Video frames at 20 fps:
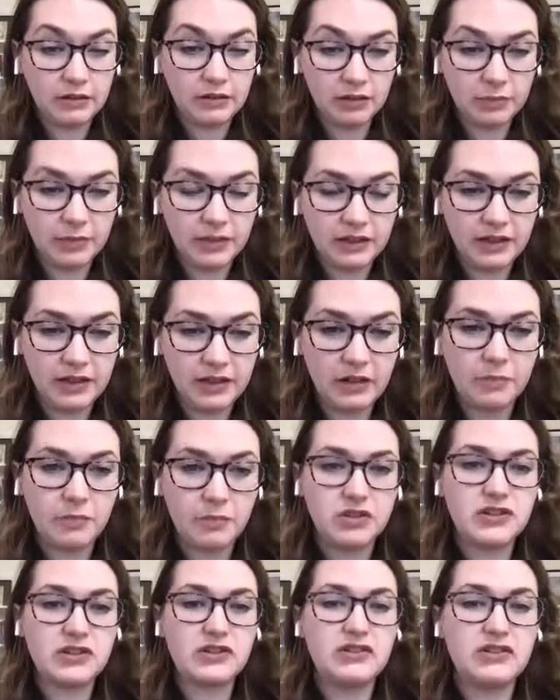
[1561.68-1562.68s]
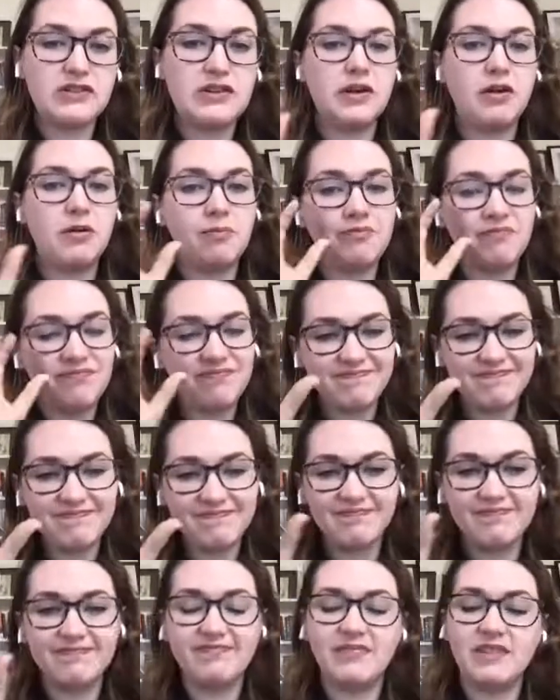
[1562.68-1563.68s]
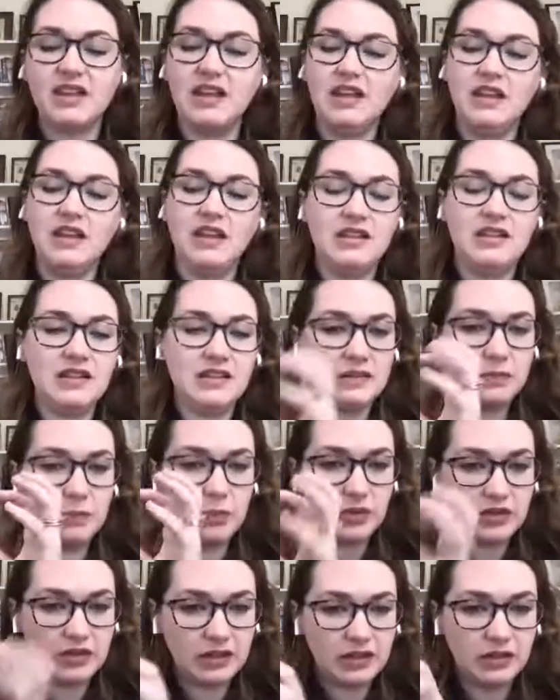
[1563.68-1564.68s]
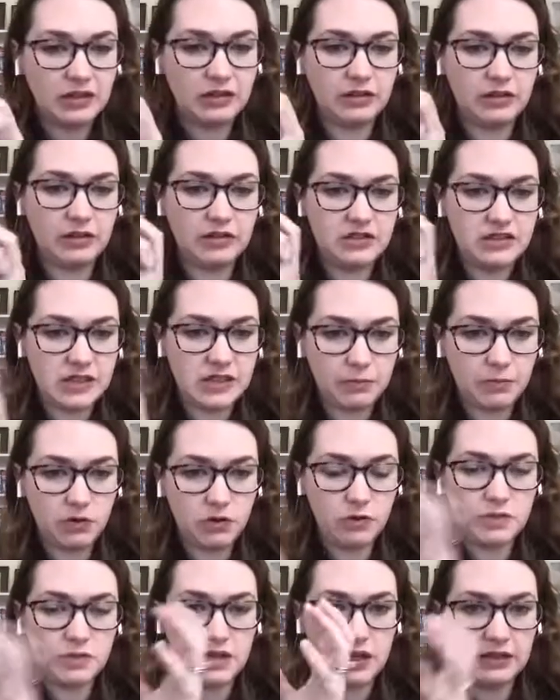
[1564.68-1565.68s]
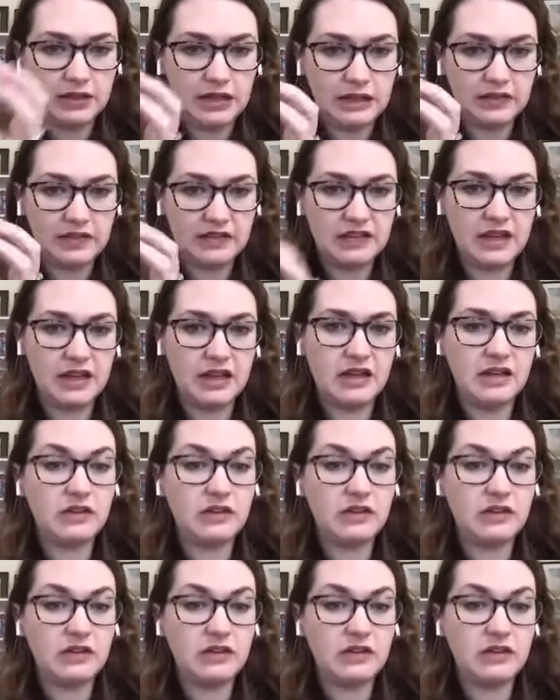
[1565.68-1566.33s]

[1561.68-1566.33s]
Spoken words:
up again a little bit later, but just know these particular subgroups on the